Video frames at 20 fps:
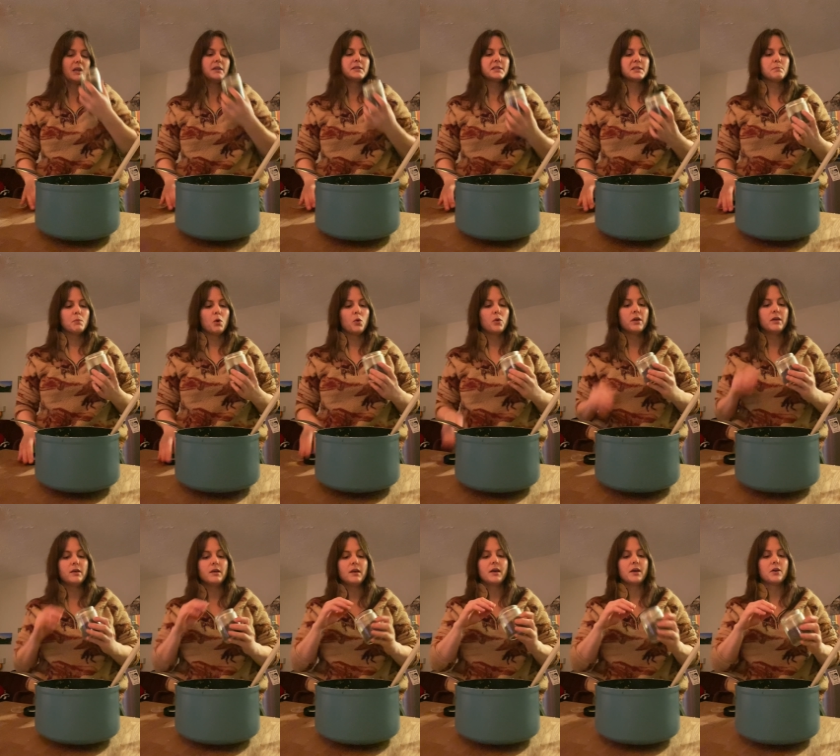
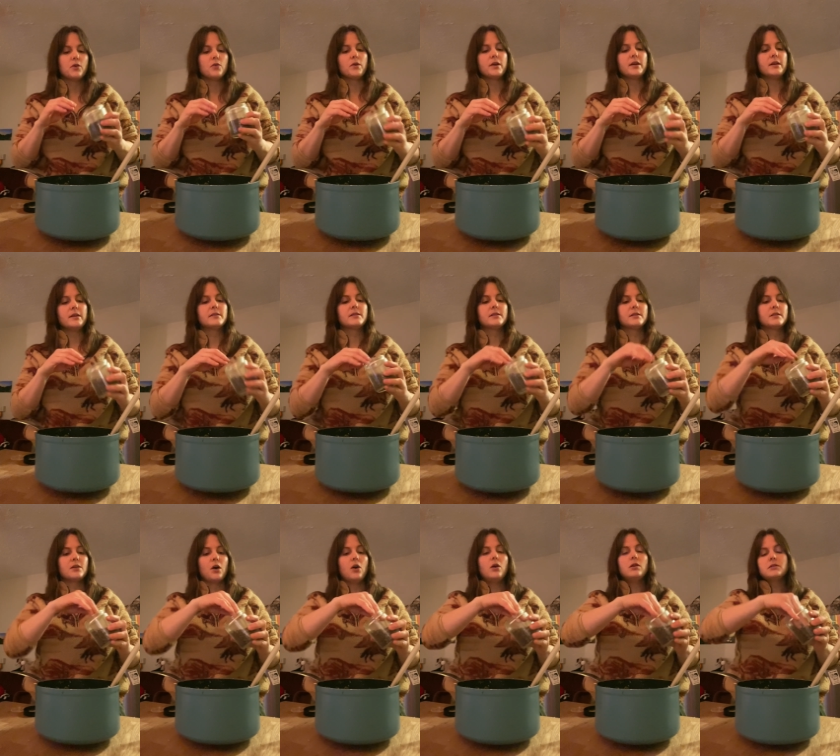smoky hickory
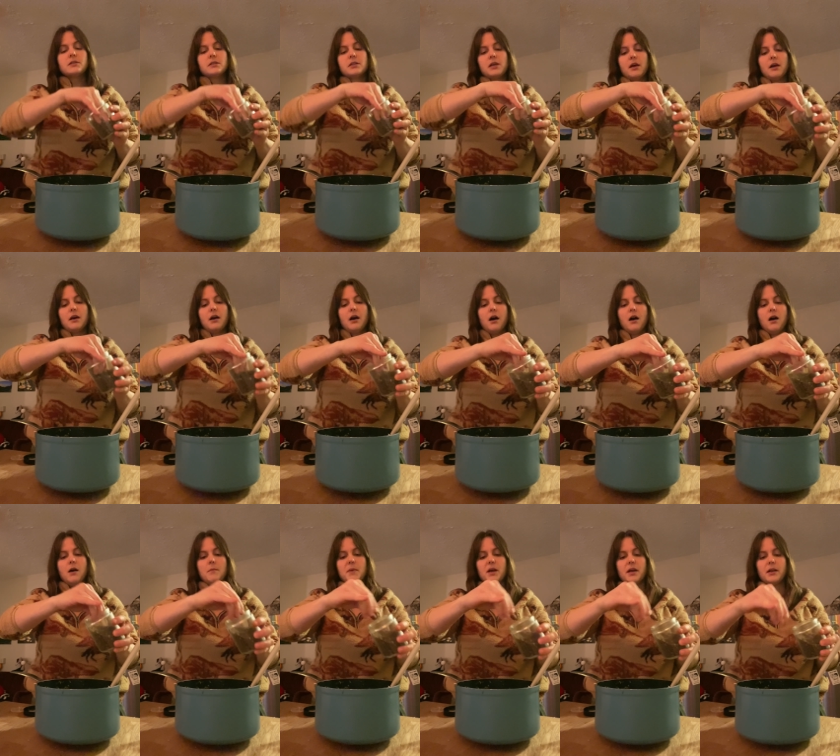salt.
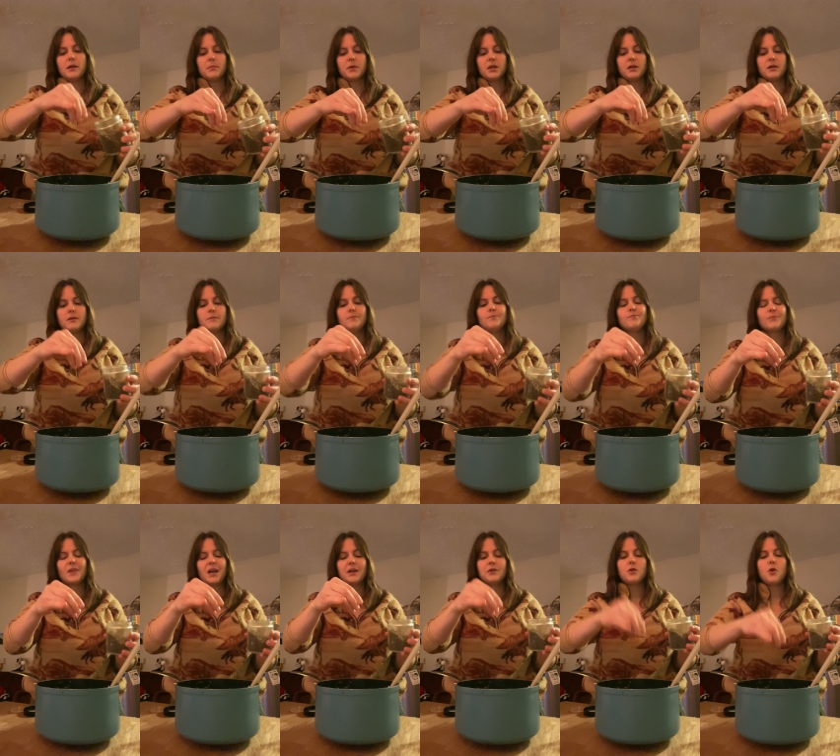And
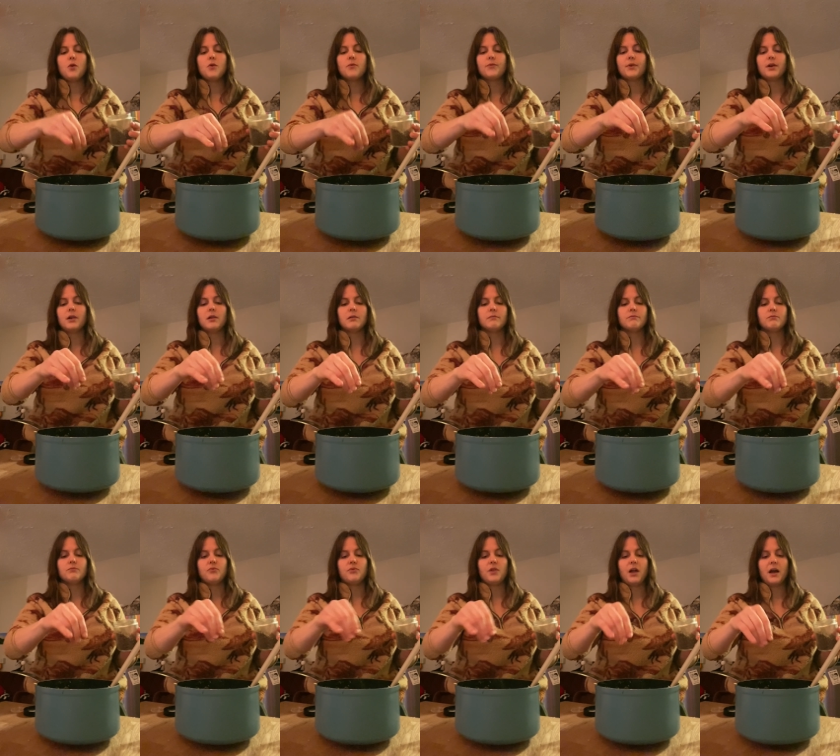I don't know if it'll
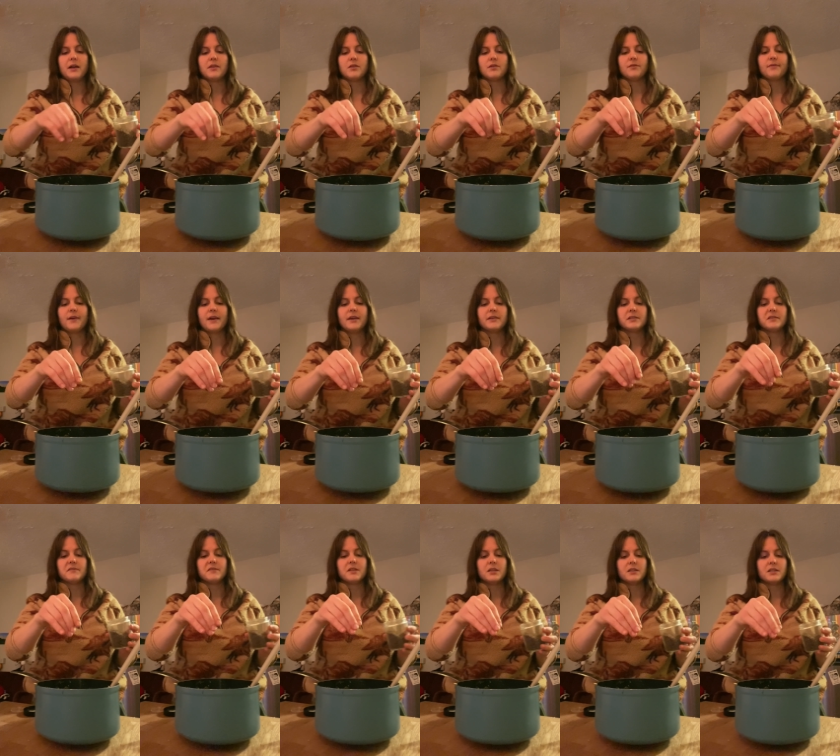fly in the
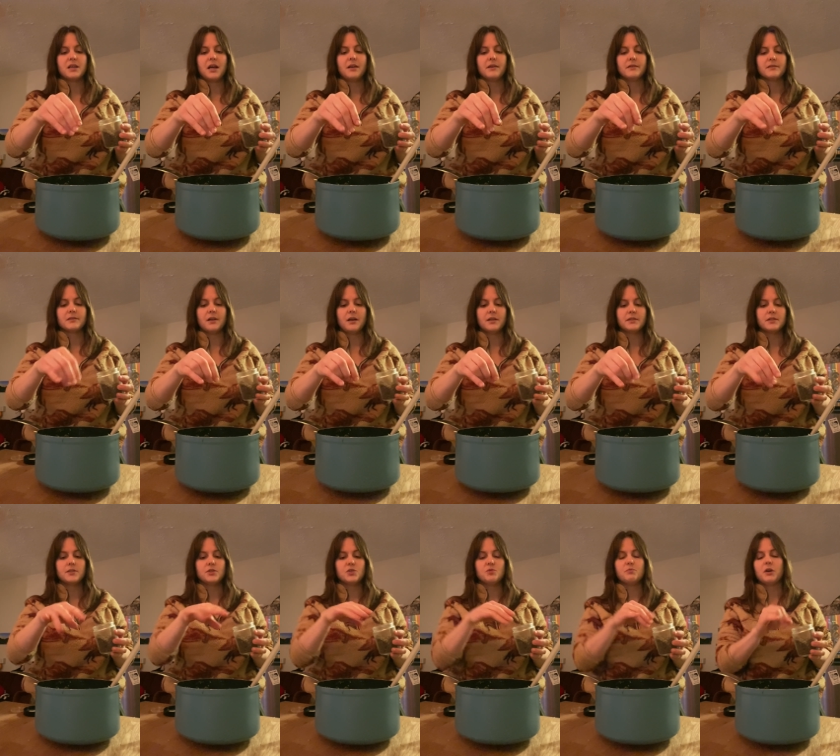face of the Italian
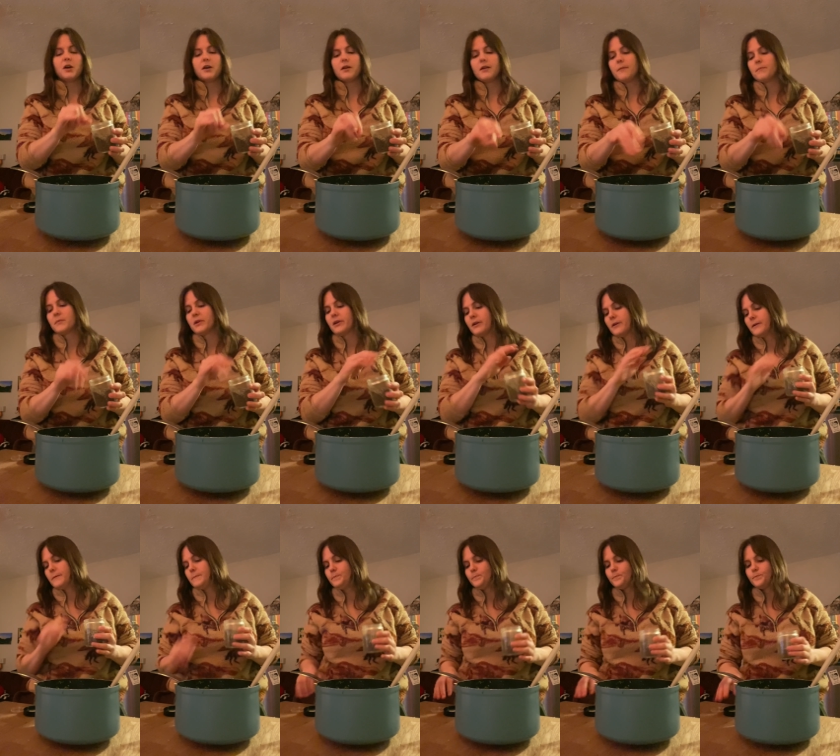sausage, but I'm
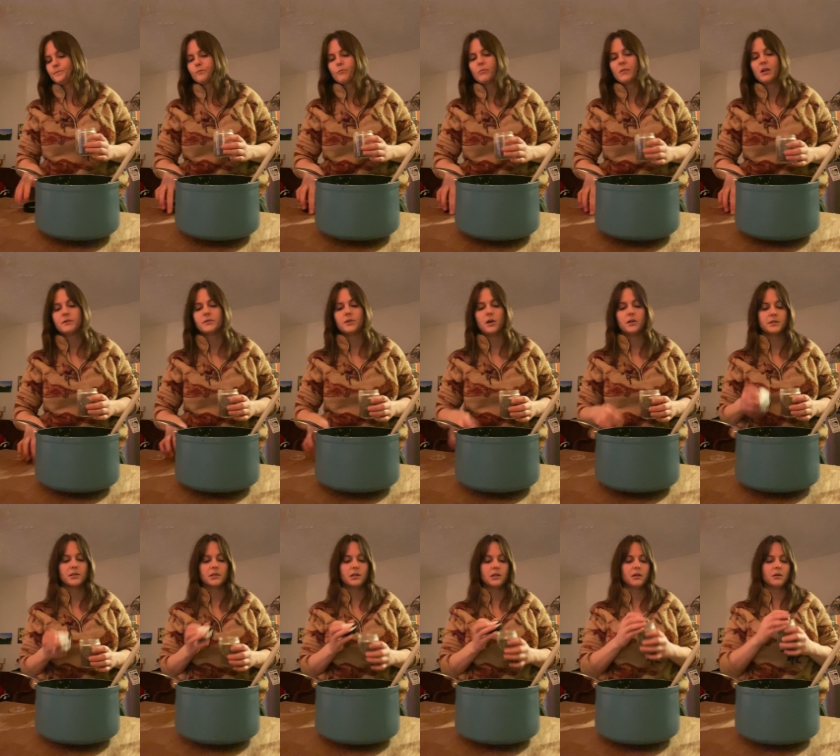gonna
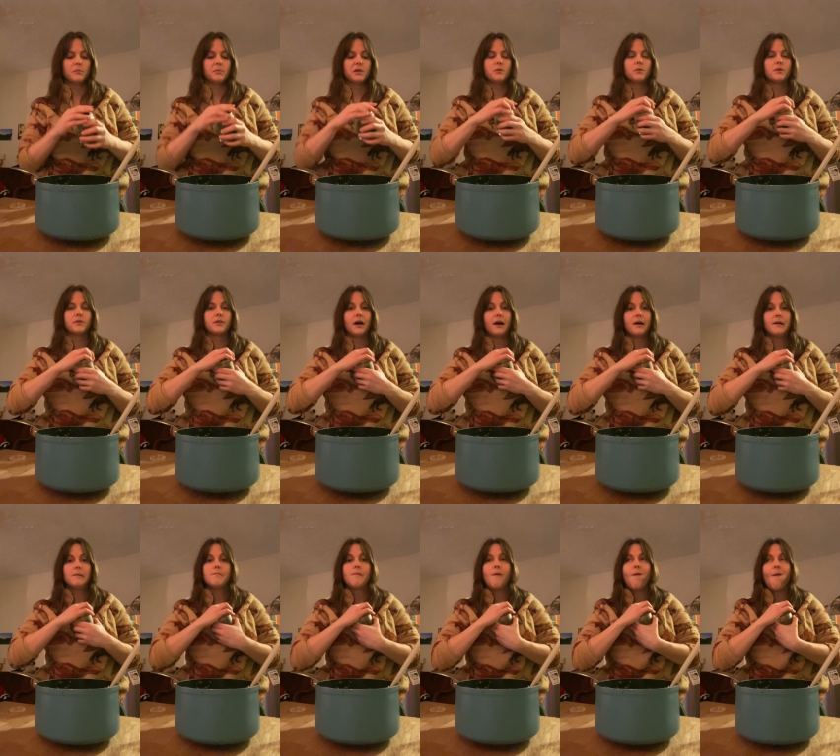salt it a little bit with
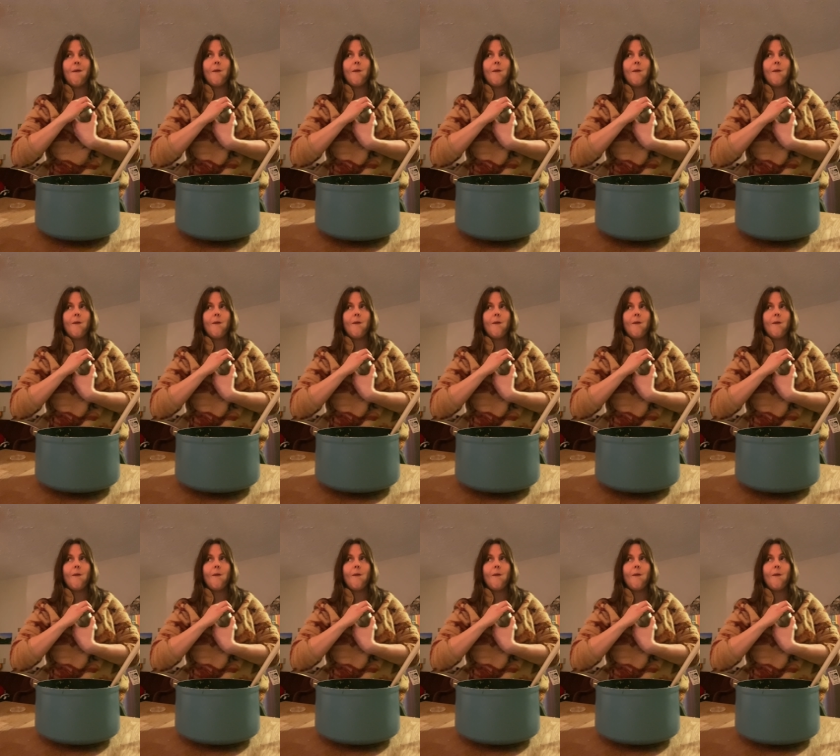that.